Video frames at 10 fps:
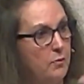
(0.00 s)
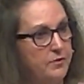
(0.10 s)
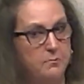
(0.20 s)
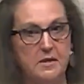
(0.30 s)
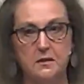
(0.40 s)
a
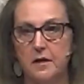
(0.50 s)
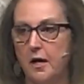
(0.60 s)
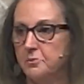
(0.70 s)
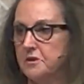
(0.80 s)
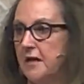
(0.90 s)
meal. It
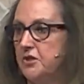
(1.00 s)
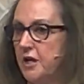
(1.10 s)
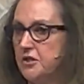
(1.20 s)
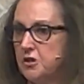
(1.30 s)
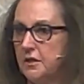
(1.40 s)
helps
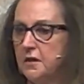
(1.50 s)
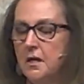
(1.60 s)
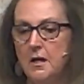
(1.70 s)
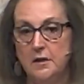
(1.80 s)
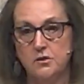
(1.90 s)
digestion.
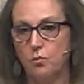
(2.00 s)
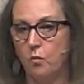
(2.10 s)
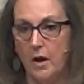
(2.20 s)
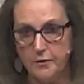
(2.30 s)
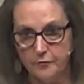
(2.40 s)
It's
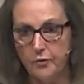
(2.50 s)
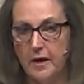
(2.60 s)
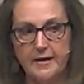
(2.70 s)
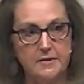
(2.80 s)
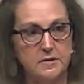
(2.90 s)
wonderful. Like
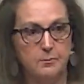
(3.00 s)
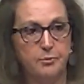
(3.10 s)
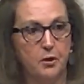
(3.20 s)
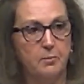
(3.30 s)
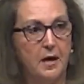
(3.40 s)
I said,
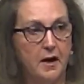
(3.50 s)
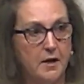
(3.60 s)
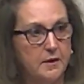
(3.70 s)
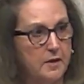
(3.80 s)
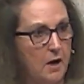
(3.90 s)

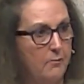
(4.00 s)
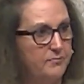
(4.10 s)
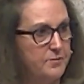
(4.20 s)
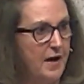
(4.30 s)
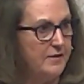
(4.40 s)
probiotic, helps
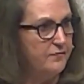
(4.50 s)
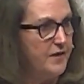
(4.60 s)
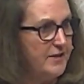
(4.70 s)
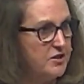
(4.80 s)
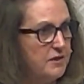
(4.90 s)
fight
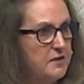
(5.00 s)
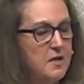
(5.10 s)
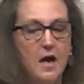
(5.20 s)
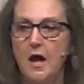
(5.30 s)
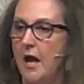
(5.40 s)
infections.
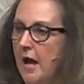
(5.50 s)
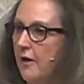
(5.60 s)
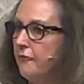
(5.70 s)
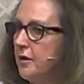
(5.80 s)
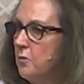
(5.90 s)

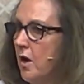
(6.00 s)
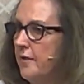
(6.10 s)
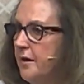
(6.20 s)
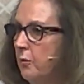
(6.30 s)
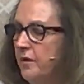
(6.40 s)
Everyone
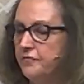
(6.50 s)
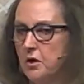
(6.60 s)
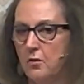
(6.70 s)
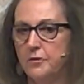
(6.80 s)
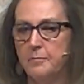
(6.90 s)
that we've
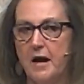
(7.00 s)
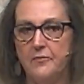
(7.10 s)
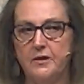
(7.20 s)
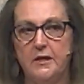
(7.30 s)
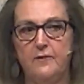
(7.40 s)
told about the
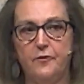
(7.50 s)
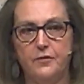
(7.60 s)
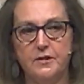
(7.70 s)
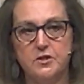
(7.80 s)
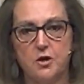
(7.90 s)
kefir
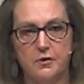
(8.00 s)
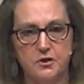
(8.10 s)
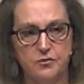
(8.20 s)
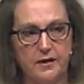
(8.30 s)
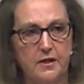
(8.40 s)
that started
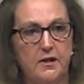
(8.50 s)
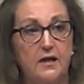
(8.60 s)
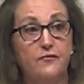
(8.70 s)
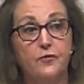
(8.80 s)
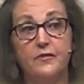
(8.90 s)
drinking
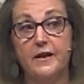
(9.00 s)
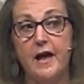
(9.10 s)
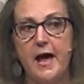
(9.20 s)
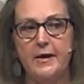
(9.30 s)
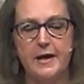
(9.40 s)
kefir that
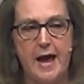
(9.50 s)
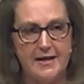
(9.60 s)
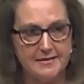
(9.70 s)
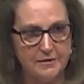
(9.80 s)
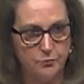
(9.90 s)
had
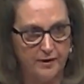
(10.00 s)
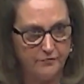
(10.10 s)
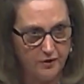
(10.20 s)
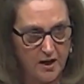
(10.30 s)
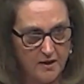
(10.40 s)
acid
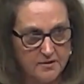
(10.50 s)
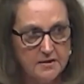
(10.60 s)
reflux,